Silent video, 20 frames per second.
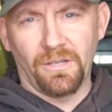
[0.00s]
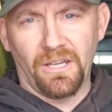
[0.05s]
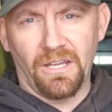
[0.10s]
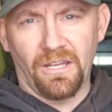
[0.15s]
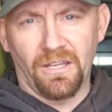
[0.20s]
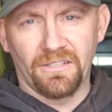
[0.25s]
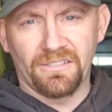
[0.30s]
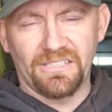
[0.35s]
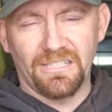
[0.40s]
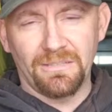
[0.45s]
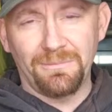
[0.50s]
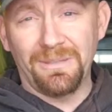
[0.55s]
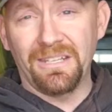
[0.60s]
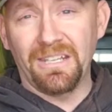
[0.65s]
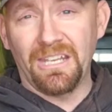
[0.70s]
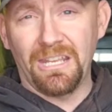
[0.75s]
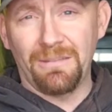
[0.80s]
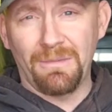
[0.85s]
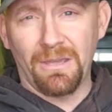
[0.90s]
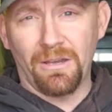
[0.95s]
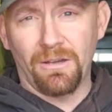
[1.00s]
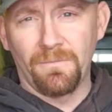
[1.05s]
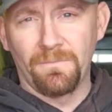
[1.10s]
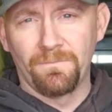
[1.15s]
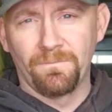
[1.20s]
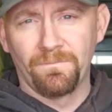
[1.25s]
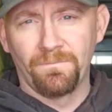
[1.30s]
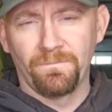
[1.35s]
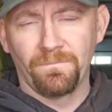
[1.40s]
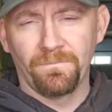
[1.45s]
send me an email,
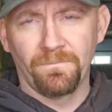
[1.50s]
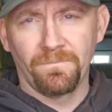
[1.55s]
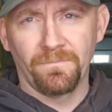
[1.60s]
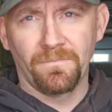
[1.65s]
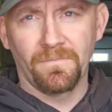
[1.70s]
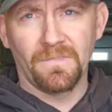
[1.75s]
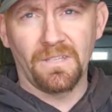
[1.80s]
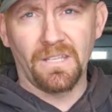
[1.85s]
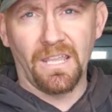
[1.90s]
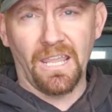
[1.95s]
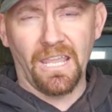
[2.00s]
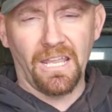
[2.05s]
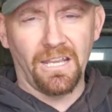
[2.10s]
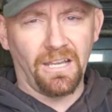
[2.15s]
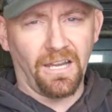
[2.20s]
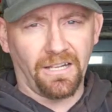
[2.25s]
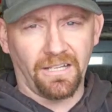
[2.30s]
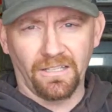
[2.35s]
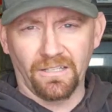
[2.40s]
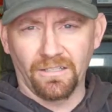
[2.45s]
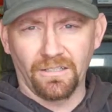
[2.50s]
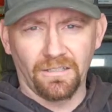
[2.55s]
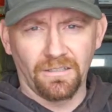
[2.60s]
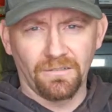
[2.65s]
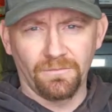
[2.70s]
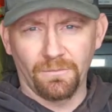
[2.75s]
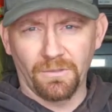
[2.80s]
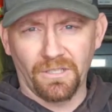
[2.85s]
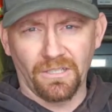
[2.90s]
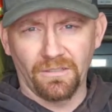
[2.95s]
and
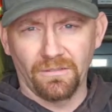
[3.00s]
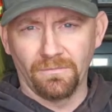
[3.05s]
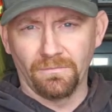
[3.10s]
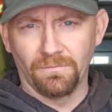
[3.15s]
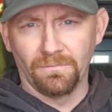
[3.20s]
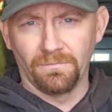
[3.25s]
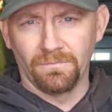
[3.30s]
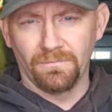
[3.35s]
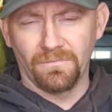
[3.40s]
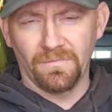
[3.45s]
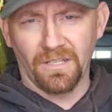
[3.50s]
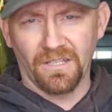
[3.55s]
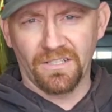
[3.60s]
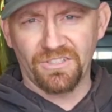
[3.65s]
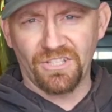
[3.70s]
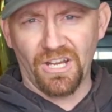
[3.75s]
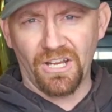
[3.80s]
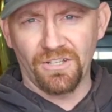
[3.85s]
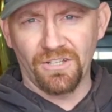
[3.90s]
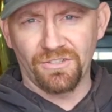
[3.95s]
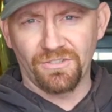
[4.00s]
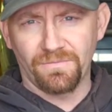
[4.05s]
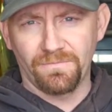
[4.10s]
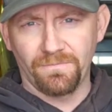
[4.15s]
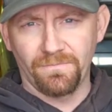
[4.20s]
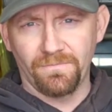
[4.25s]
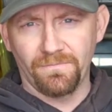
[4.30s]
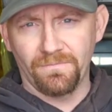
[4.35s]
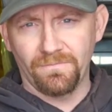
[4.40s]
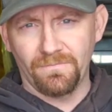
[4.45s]
we can exchange
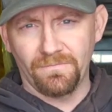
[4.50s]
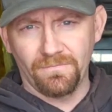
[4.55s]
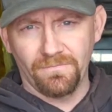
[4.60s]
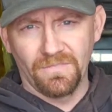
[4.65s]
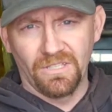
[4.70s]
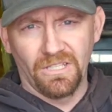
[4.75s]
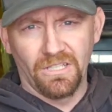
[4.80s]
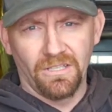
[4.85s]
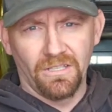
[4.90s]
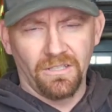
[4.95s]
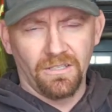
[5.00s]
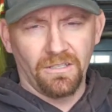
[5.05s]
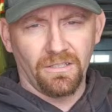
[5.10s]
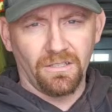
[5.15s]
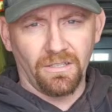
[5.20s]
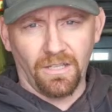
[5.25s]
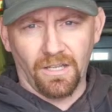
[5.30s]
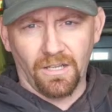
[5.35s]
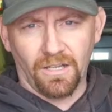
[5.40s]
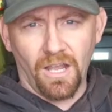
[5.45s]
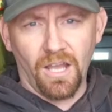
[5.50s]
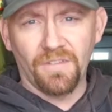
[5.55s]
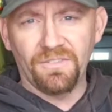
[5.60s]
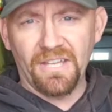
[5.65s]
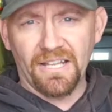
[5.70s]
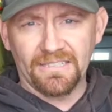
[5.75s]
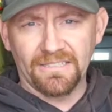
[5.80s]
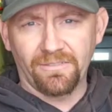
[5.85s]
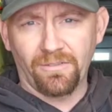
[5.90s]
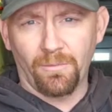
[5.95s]

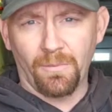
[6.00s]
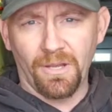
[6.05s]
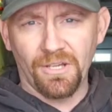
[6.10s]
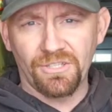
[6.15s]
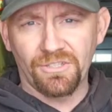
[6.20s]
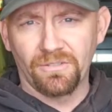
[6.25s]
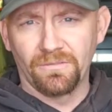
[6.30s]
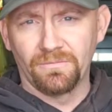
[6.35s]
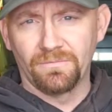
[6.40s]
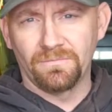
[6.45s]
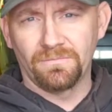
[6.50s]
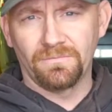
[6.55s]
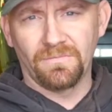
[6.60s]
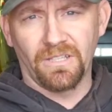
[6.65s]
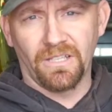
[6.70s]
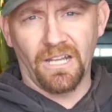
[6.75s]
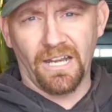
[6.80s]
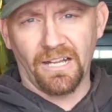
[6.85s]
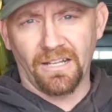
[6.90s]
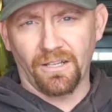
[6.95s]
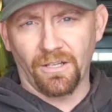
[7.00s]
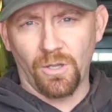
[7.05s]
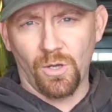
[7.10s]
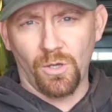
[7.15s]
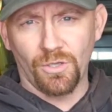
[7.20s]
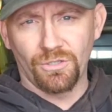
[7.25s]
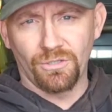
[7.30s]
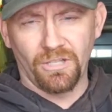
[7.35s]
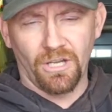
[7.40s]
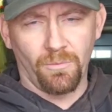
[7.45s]
contact information, and I can
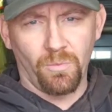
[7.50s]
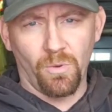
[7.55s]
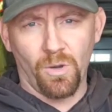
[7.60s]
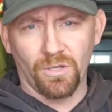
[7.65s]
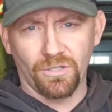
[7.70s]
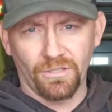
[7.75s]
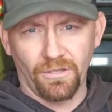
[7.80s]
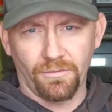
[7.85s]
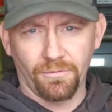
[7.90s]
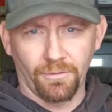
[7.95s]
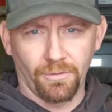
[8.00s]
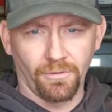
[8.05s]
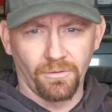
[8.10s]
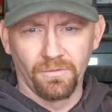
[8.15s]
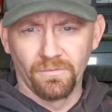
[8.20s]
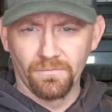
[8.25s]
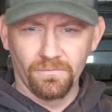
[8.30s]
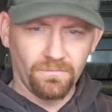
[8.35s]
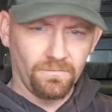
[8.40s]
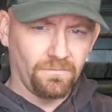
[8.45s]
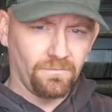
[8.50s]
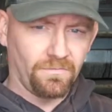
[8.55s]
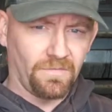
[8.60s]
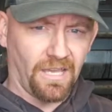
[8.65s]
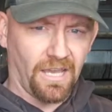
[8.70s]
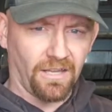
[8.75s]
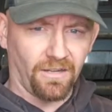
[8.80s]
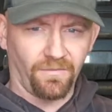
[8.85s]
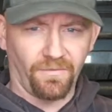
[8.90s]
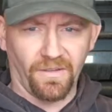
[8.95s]
call you and help walk you through
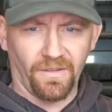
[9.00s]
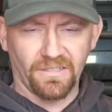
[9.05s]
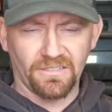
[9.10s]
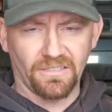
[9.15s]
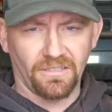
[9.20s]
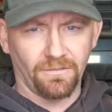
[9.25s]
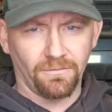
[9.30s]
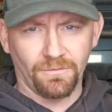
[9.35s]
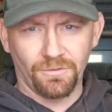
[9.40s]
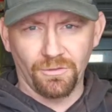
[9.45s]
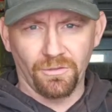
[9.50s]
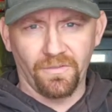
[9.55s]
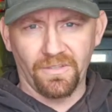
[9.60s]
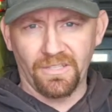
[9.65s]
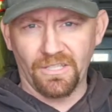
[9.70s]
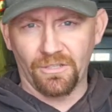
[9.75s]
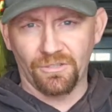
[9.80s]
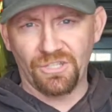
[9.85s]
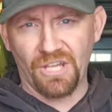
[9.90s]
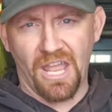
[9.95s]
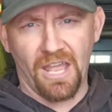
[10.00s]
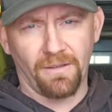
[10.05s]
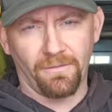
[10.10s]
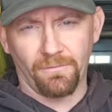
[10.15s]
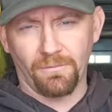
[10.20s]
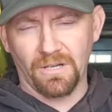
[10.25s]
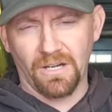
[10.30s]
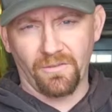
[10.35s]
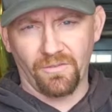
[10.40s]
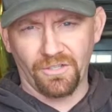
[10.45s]
how to fix it, do a video chat,
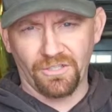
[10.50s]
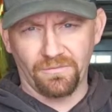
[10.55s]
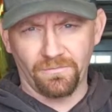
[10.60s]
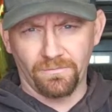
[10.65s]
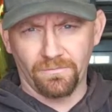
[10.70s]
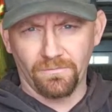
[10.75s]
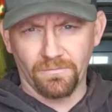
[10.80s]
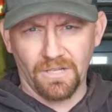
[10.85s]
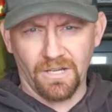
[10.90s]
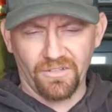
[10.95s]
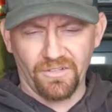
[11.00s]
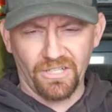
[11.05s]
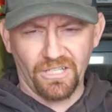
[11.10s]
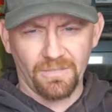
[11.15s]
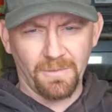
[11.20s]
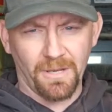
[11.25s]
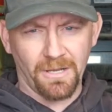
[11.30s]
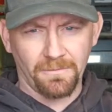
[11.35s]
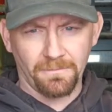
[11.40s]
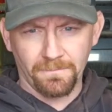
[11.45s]
whatever you need, man.